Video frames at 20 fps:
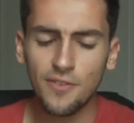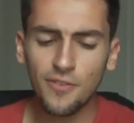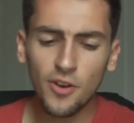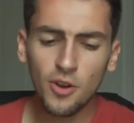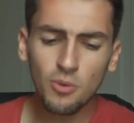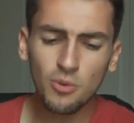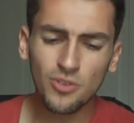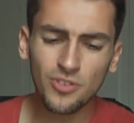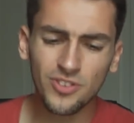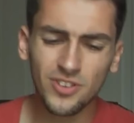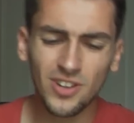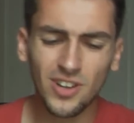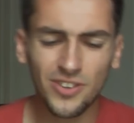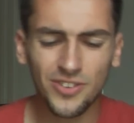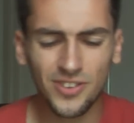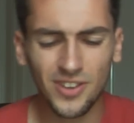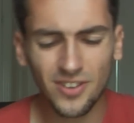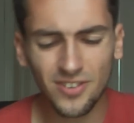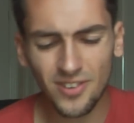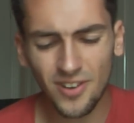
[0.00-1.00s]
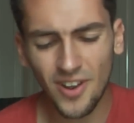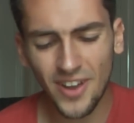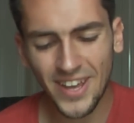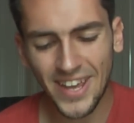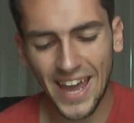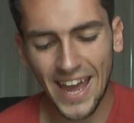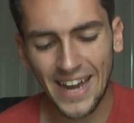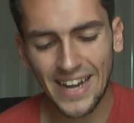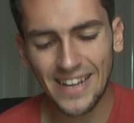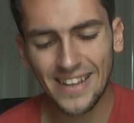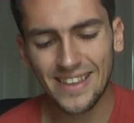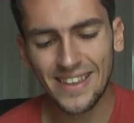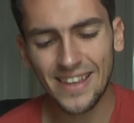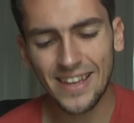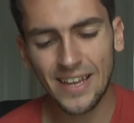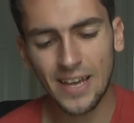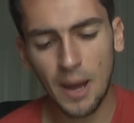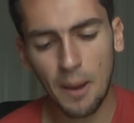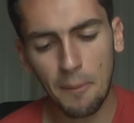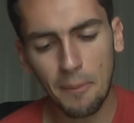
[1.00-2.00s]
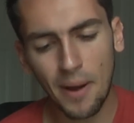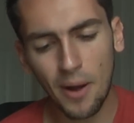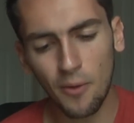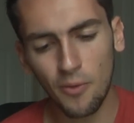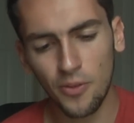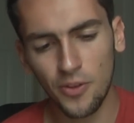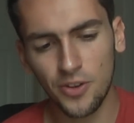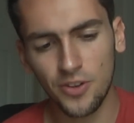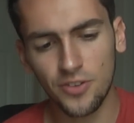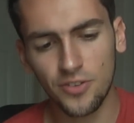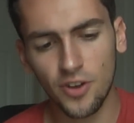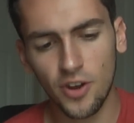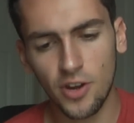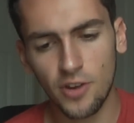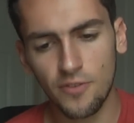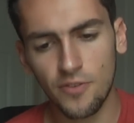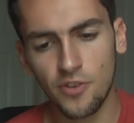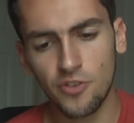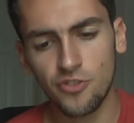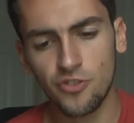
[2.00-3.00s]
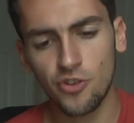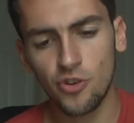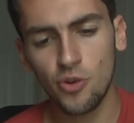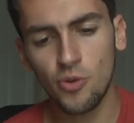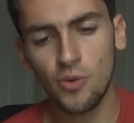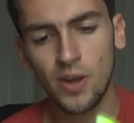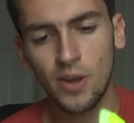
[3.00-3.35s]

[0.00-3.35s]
If I was to dislike anything about the design of the shoe,